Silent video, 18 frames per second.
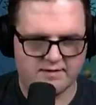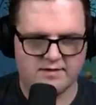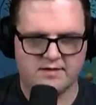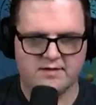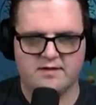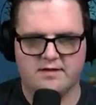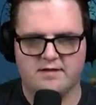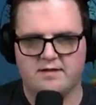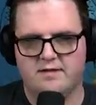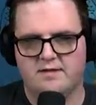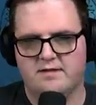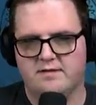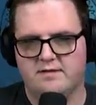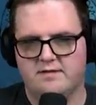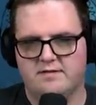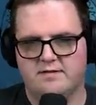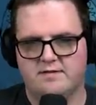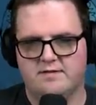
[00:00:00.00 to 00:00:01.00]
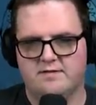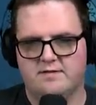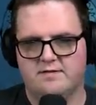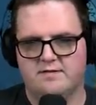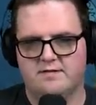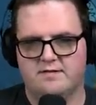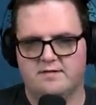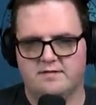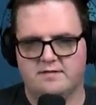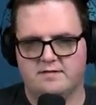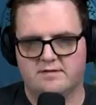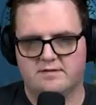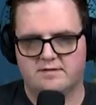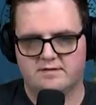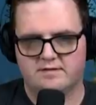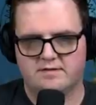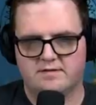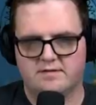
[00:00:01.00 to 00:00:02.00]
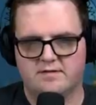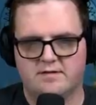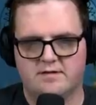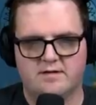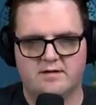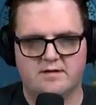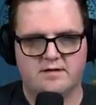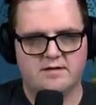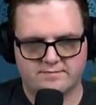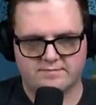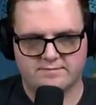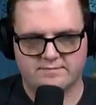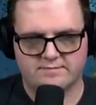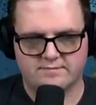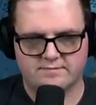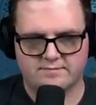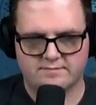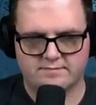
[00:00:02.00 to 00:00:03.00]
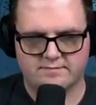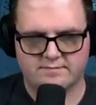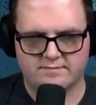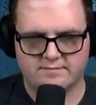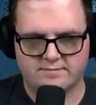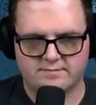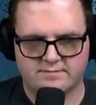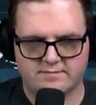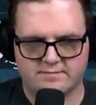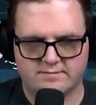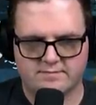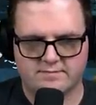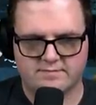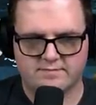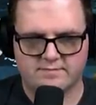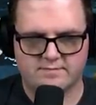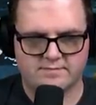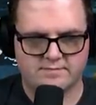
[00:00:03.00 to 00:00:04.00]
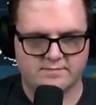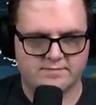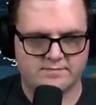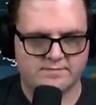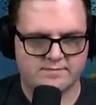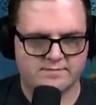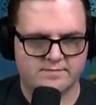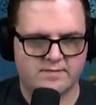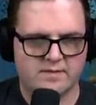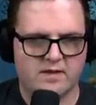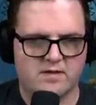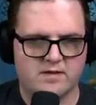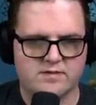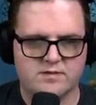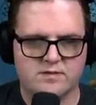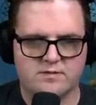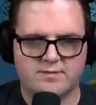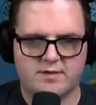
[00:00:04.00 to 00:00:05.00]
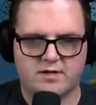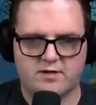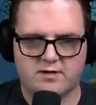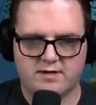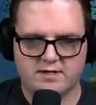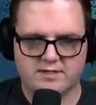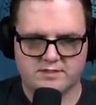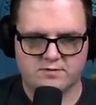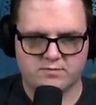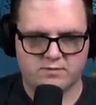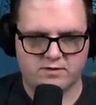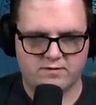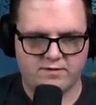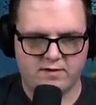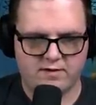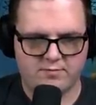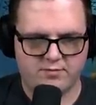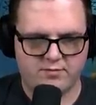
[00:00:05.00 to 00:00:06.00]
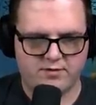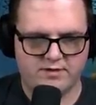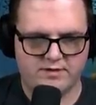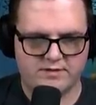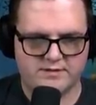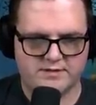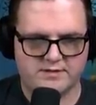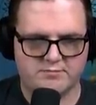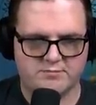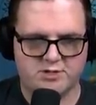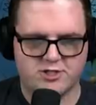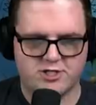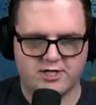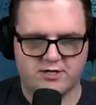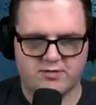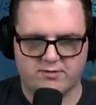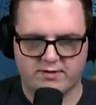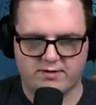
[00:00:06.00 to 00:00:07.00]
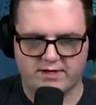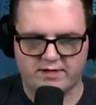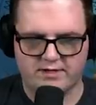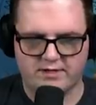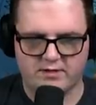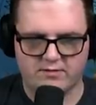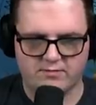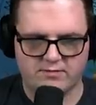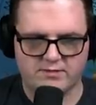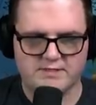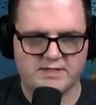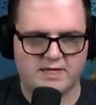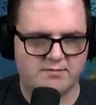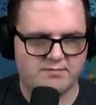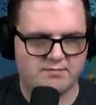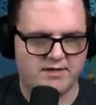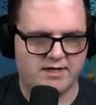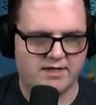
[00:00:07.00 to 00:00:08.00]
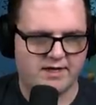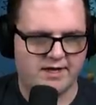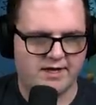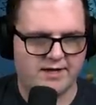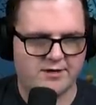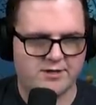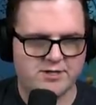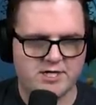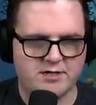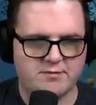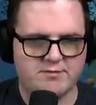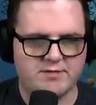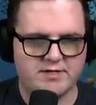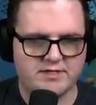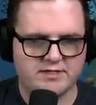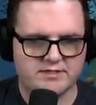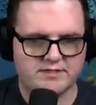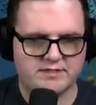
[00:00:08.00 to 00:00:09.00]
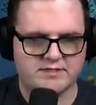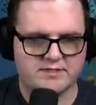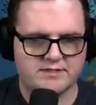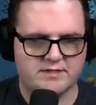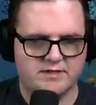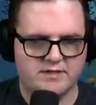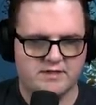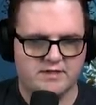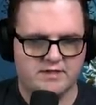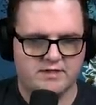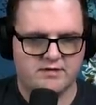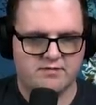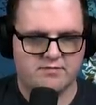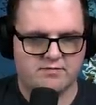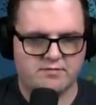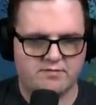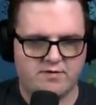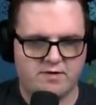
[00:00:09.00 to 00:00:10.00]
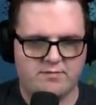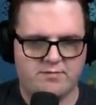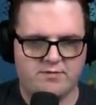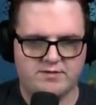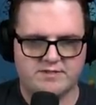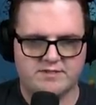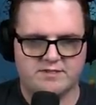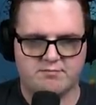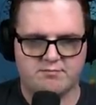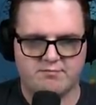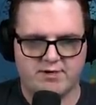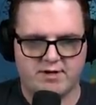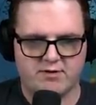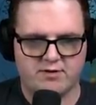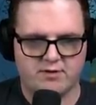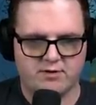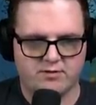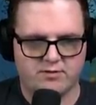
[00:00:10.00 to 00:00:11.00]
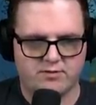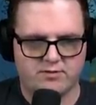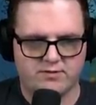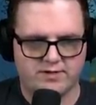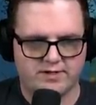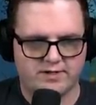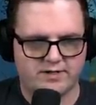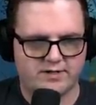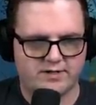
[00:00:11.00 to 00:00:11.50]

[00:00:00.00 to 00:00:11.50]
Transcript: I've got one meds. Now I got none meds. So I'm curious, what if I put some chicory in here? What does that make? Energy mix? What chicory? if I put some marigold in here?